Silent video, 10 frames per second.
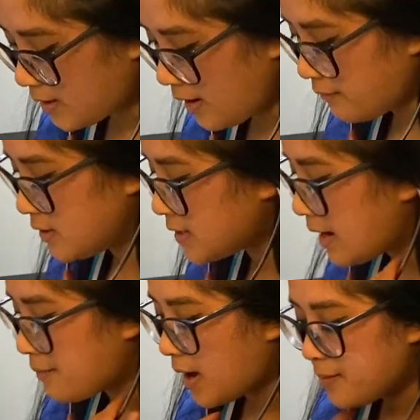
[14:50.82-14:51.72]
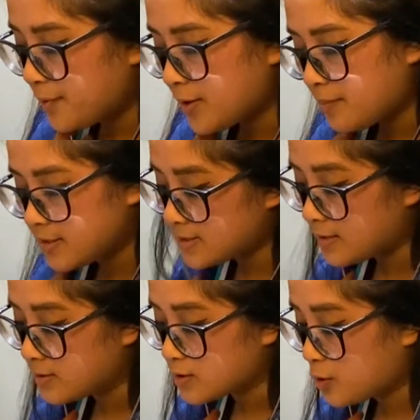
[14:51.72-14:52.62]
Every time I put my
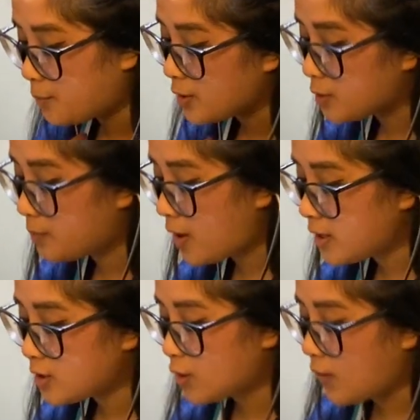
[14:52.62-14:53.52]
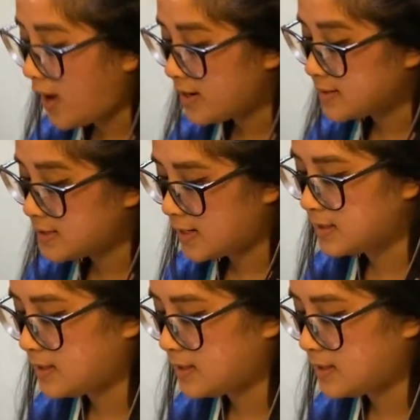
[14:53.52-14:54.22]
stethoscope on your body, go ahead and take a